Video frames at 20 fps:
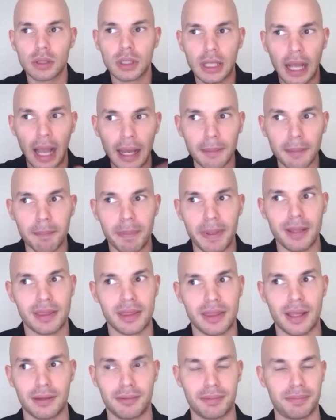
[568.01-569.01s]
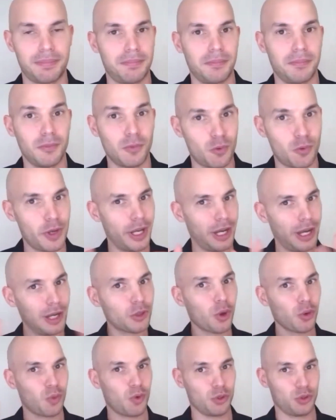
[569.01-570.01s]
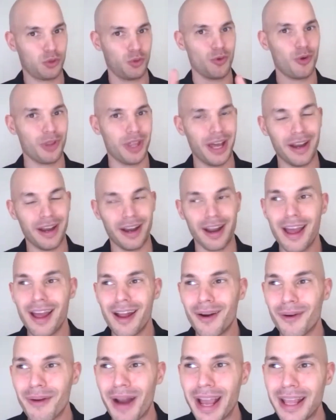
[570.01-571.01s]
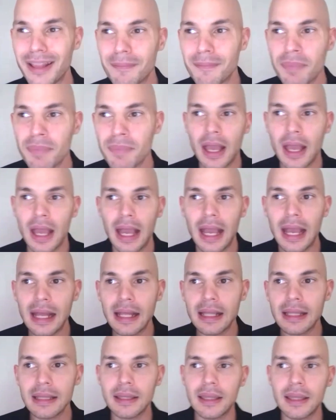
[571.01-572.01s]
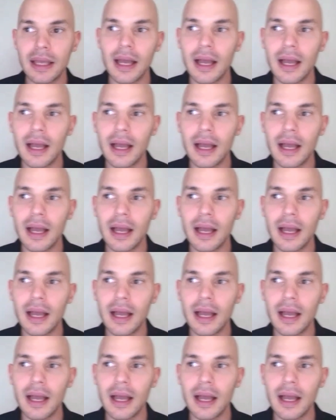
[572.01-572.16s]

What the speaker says: can be that we really don't want to go there, right? And